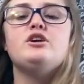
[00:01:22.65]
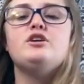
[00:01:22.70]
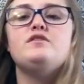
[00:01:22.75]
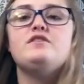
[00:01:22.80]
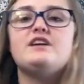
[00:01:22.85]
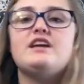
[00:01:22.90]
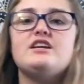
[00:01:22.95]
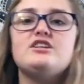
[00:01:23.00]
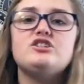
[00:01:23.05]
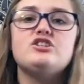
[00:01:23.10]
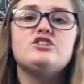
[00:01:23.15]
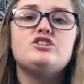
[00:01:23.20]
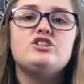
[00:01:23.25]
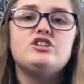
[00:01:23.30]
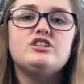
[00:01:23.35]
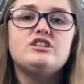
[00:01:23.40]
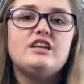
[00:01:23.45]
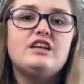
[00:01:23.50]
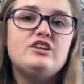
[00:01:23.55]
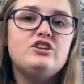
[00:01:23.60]
notification
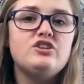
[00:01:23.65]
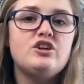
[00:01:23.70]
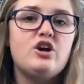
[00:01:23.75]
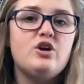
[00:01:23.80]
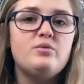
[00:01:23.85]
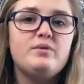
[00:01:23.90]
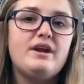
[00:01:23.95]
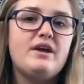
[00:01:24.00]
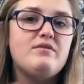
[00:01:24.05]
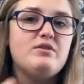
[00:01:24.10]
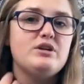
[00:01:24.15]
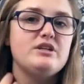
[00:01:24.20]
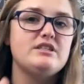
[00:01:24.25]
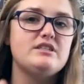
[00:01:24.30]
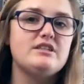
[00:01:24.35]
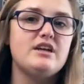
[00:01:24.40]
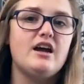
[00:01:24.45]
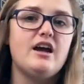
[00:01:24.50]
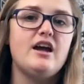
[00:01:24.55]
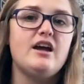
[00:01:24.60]
should let you know whenever
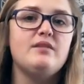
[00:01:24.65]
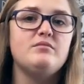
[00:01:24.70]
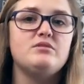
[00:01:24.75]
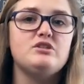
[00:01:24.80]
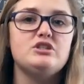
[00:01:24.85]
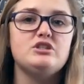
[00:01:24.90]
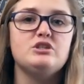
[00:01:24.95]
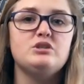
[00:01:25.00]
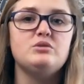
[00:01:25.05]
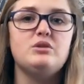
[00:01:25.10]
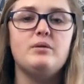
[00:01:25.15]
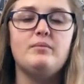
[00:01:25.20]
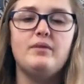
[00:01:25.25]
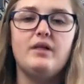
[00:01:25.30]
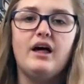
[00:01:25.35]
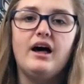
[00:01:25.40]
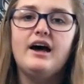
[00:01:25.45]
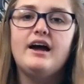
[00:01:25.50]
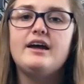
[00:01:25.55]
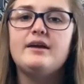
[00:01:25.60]
it's time to
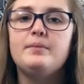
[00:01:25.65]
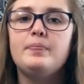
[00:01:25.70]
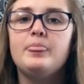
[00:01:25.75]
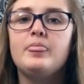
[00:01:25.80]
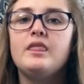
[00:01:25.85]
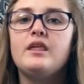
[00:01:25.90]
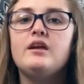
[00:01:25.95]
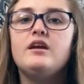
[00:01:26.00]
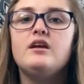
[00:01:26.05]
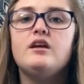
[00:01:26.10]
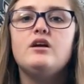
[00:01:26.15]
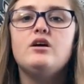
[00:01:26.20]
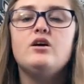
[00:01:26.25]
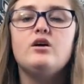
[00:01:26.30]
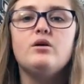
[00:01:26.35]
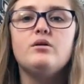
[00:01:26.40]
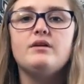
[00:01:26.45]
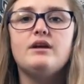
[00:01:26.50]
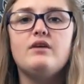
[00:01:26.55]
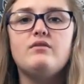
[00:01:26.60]
apply,
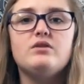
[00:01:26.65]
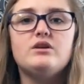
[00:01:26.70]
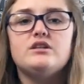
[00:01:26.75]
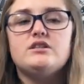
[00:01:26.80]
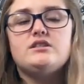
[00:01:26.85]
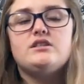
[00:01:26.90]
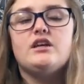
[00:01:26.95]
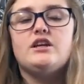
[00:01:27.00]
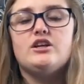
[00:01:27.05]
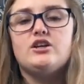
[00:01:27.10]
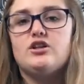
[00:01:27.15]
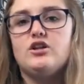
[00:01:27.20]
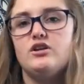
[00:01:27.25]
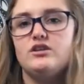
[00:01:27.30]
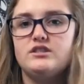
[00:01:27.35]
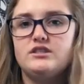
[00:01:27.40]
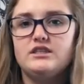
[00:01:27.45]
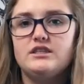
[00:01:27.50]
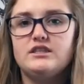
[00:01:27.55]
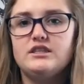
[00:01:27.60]
or whenever it's getting
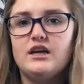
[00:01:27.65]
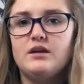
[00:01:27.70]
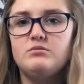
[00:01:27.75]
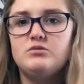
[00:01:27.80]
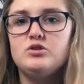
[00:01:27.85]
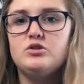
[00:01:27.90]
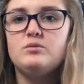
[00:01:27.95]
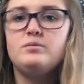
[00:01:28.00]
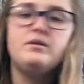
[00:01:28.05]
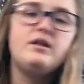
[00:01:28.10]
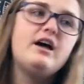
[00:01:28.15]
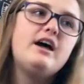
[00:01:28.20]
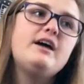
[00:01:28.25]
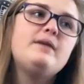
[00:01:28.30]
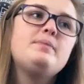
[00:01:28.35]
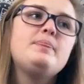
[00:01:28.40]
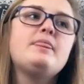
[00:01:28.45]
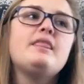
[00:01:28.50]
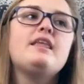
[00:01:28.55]
close to the time to apply.